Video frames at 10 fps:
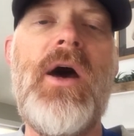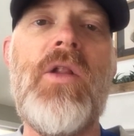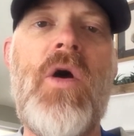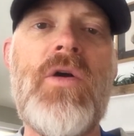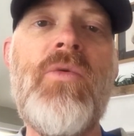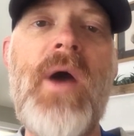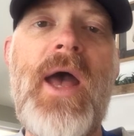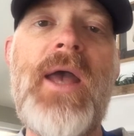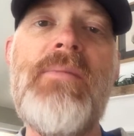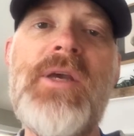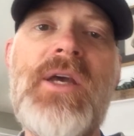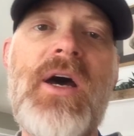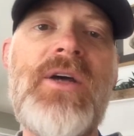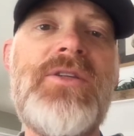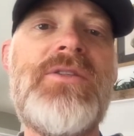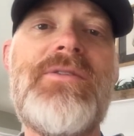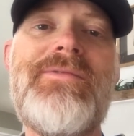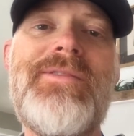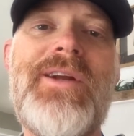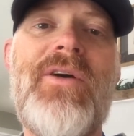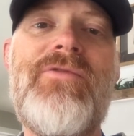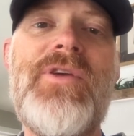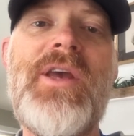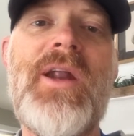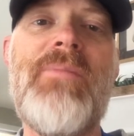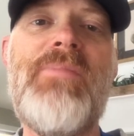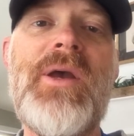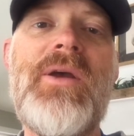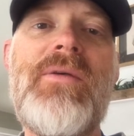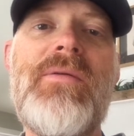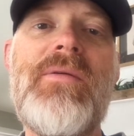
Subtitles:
along the way, because, you know, if you get a big